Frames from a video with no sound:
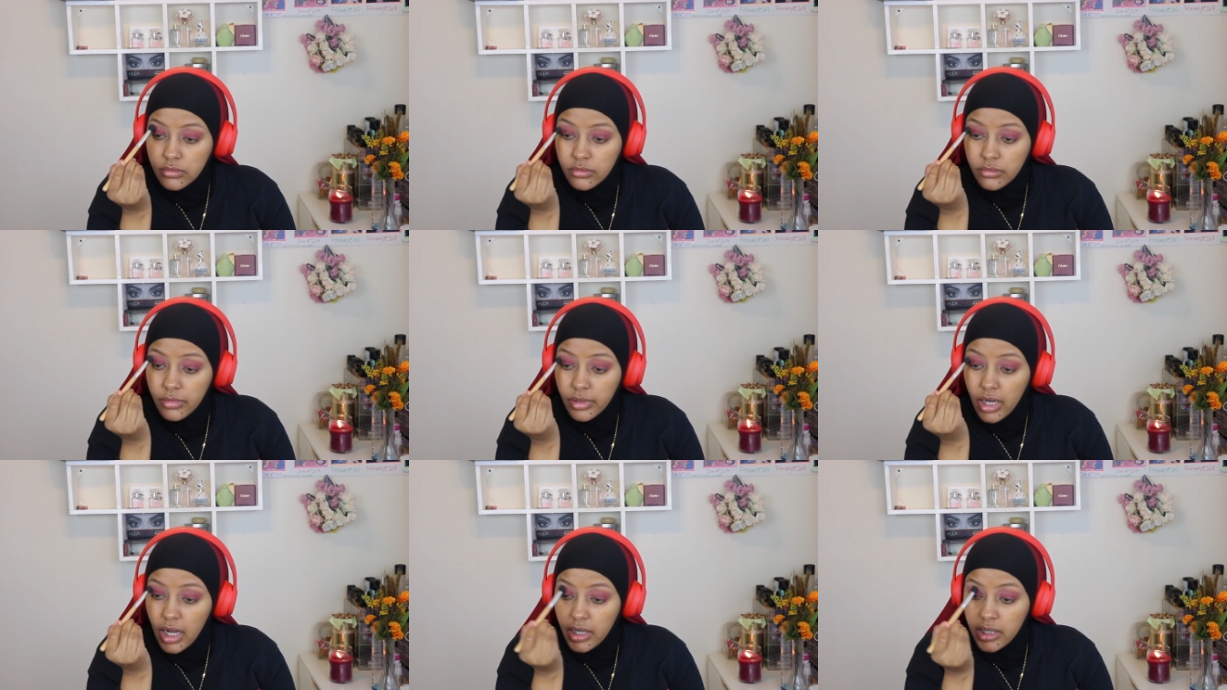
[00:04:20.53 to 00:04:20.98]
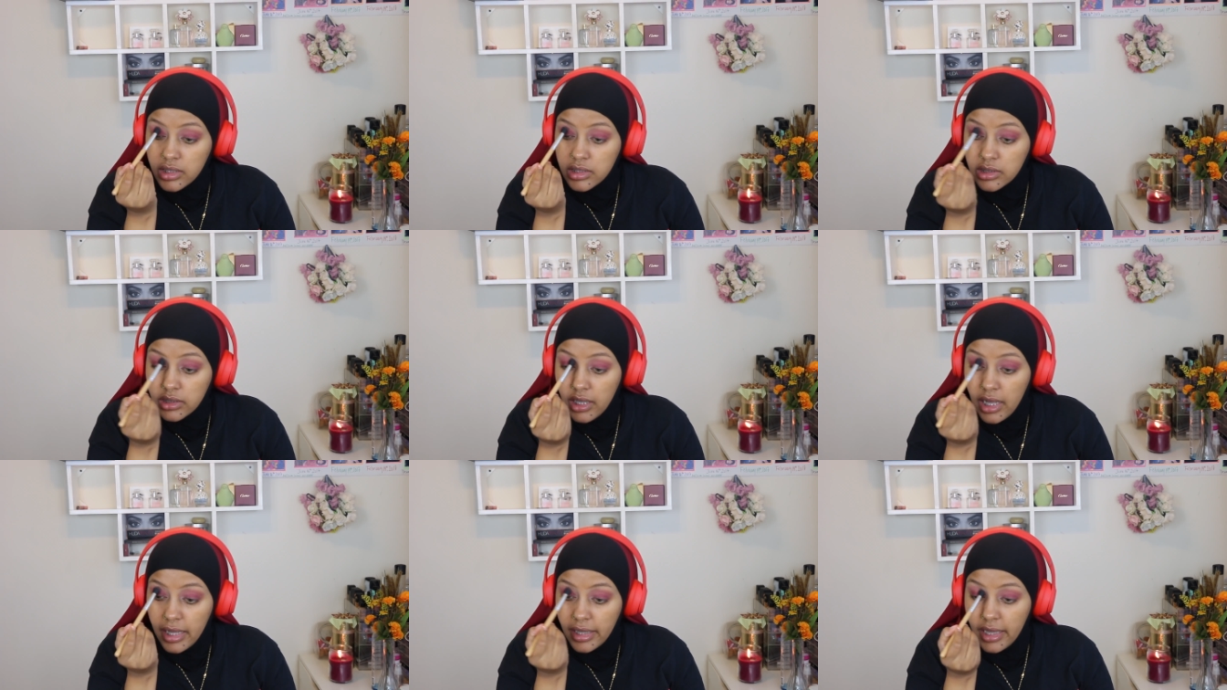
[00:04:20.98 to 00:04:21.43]
But
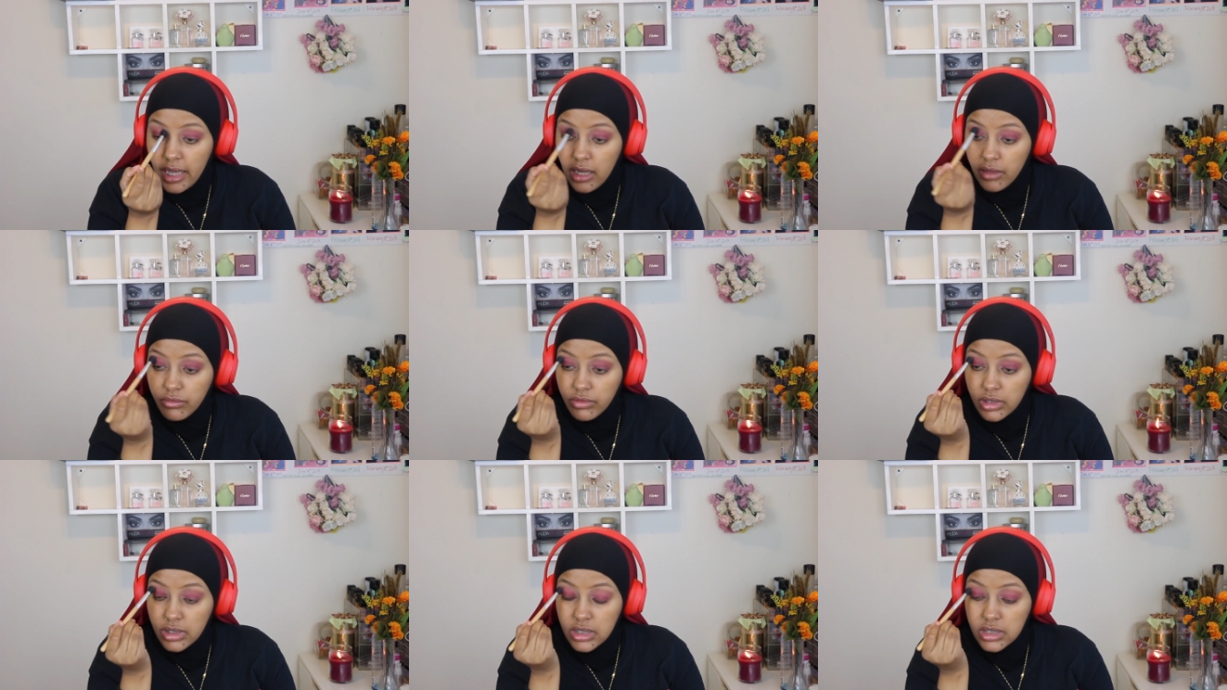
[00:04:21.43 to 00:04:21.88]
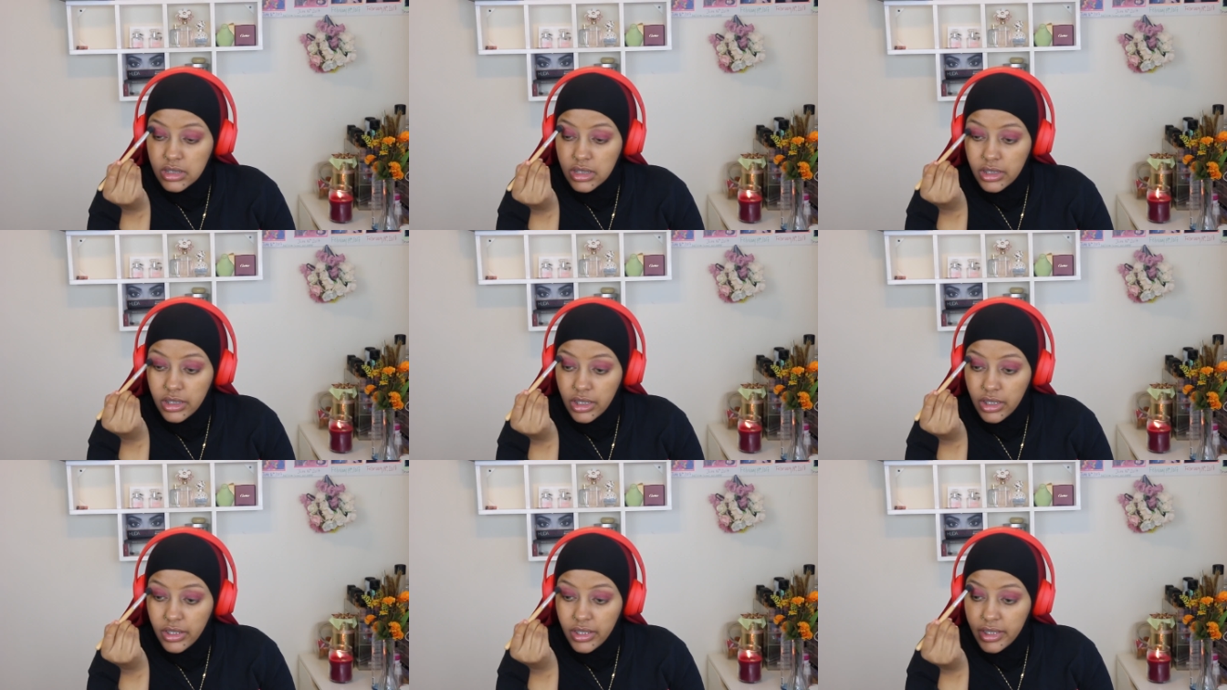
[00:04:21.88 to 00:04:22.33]
honestly, I can't really
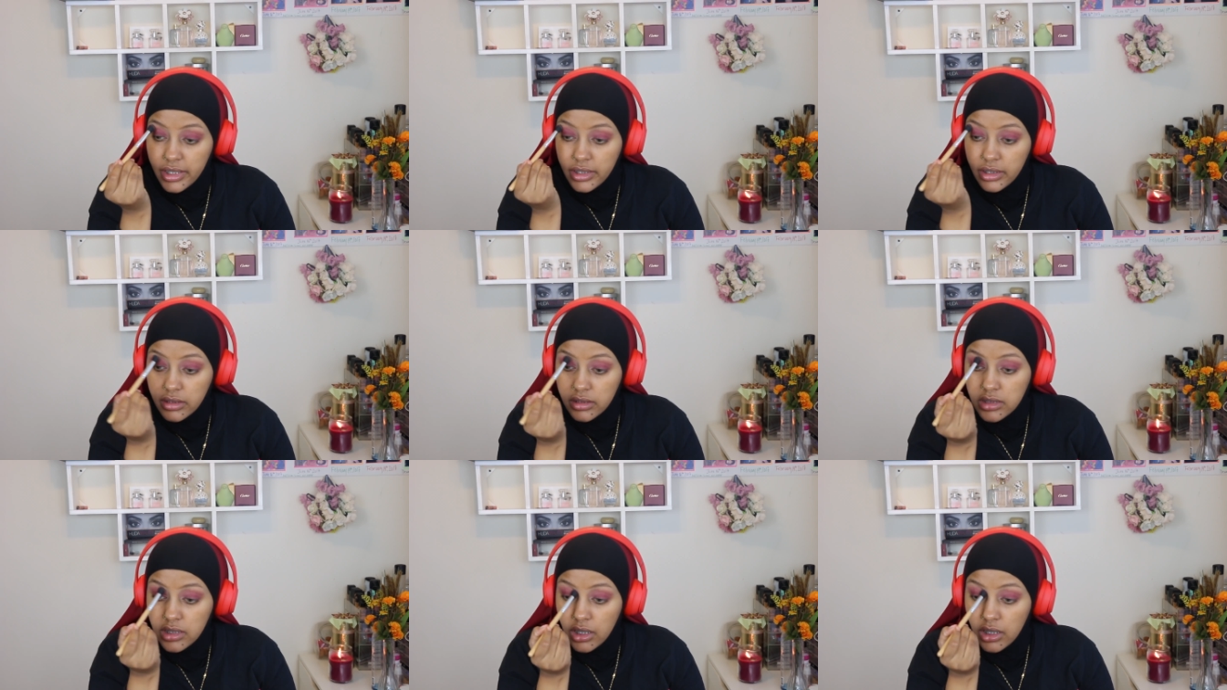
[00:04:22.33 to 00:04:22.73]
sit here and